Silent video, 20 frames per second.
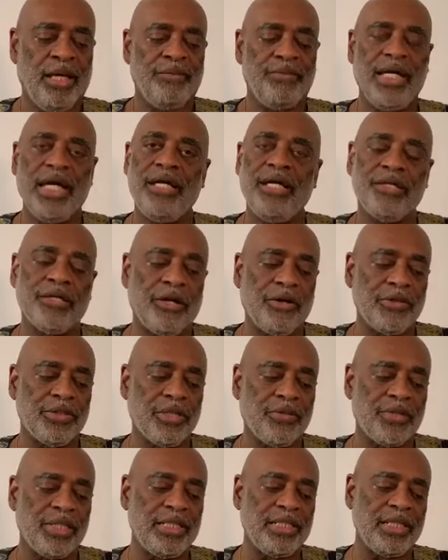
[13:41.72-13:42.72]
Then it goes
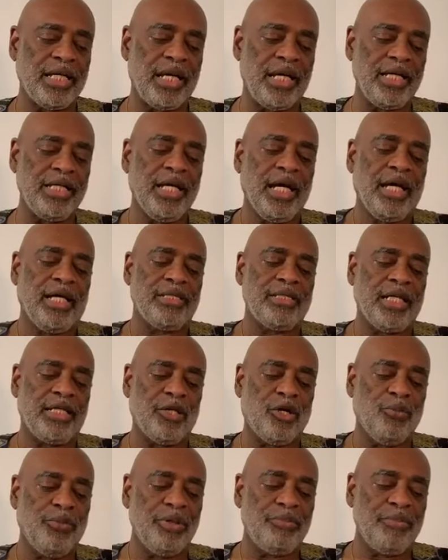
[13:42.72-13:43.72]
on to say that
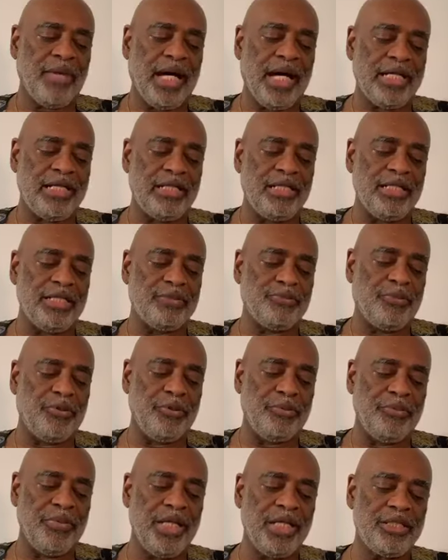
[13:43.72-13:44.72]
open-mindedness
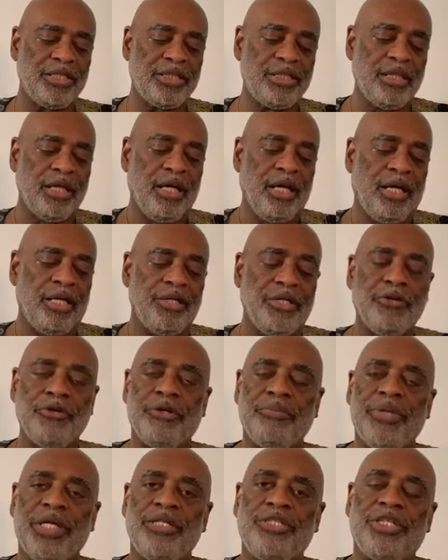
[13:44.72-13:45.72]
permits you
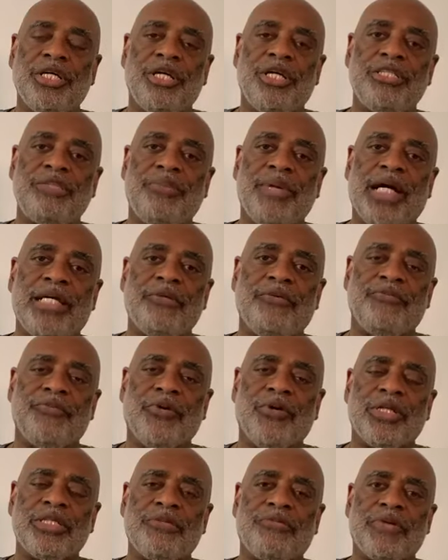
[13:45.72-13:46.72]
to be judged by the
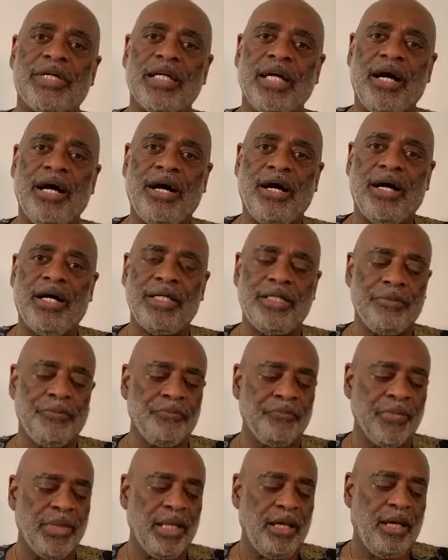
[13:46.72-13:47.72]
voice for God.
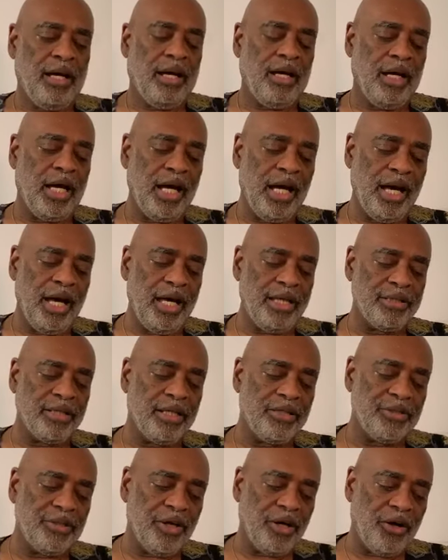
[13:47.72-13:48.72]

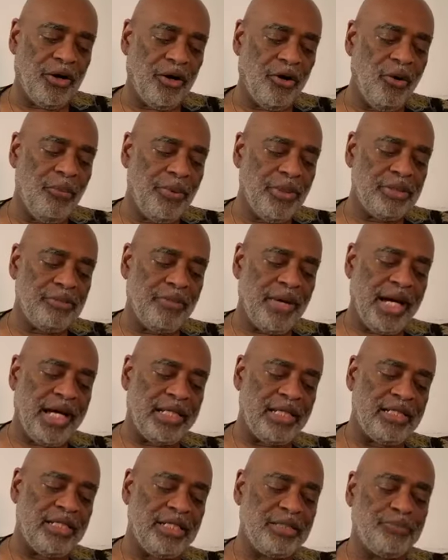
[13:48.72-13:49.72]
And
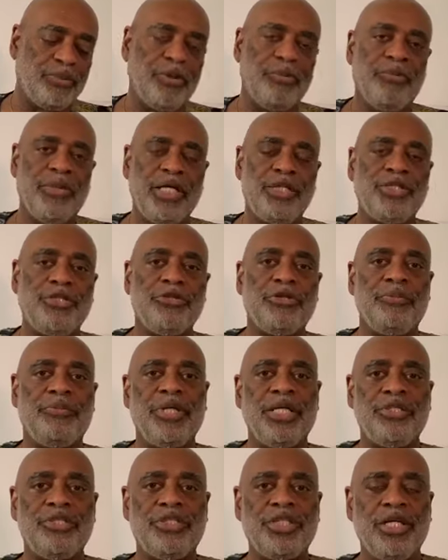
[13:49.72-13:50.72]
open-mindedness permits you to
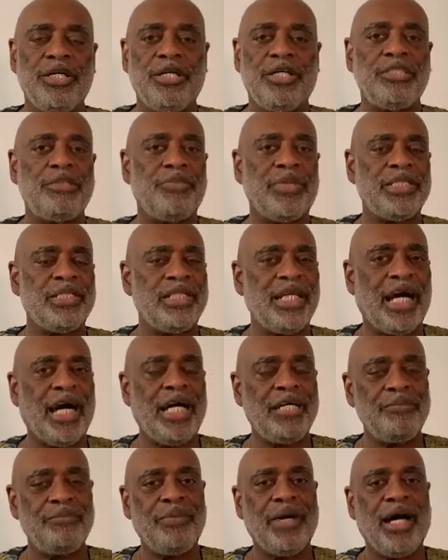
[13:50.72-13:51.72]
be judged, but
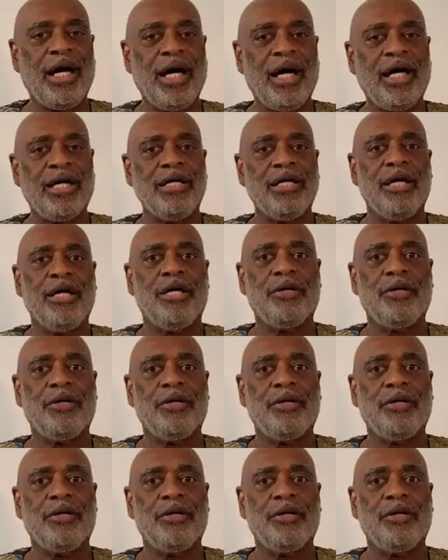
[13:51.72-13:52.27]
not by